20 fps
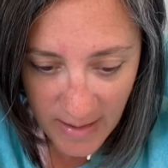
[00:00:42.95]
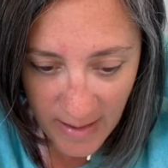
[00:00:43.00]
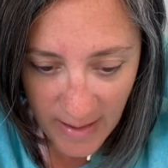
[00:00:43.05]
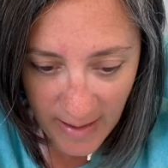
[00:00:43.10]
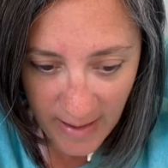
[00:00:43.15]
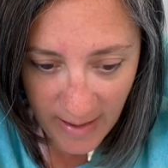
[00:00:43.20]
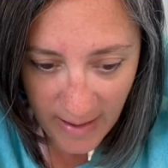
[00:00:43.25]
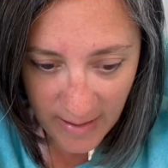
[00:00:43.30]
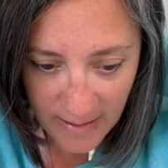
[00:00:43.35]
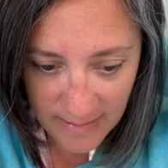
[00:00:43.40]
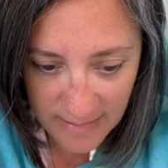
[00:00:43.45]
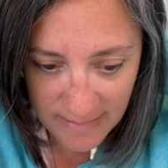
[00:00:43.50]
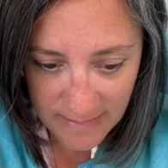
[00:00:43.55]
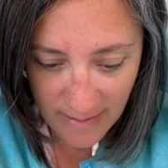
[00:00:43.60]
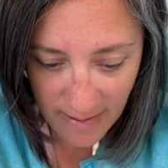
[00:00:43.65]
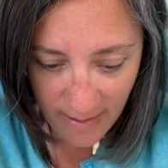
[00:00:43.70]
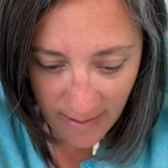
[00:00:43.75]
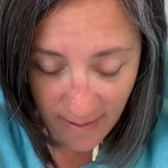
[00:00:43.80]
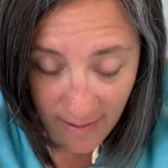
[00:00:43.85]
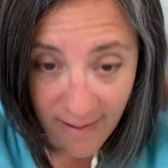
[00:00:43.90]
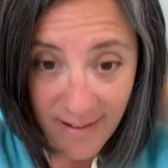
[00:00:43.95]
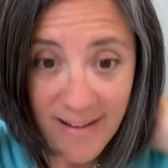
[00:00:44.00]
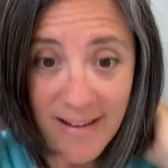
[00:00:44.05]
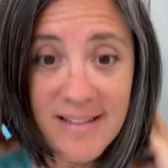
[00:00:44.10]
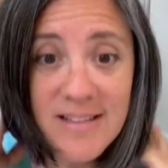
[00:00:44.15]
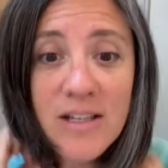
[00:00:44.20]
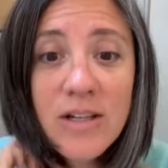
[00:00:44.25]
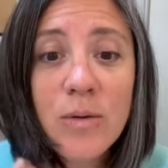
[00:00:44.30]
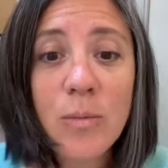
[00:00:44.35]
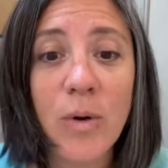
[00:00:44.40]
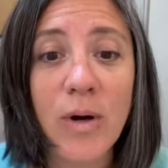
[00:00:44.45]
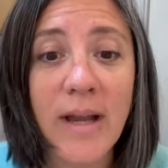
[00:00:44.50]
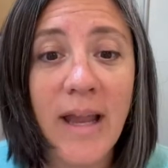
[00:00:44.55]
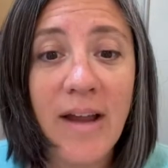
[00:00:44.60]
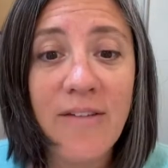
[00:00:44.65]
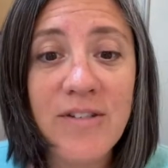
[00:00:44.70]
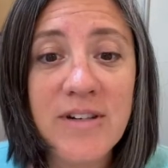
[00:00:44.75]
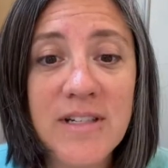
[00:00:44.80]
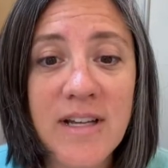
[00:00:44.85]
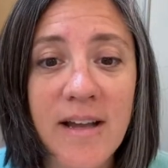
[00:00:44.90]
And uh, it's gonna work
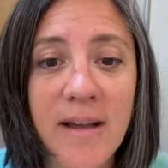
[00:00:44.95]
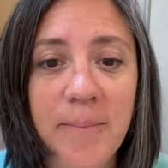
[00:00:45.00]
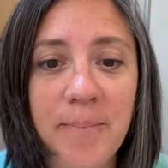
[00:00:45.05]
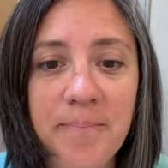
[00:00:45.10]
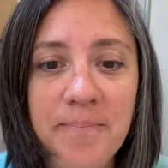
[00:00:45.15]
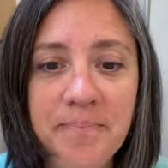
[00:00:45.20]
every time.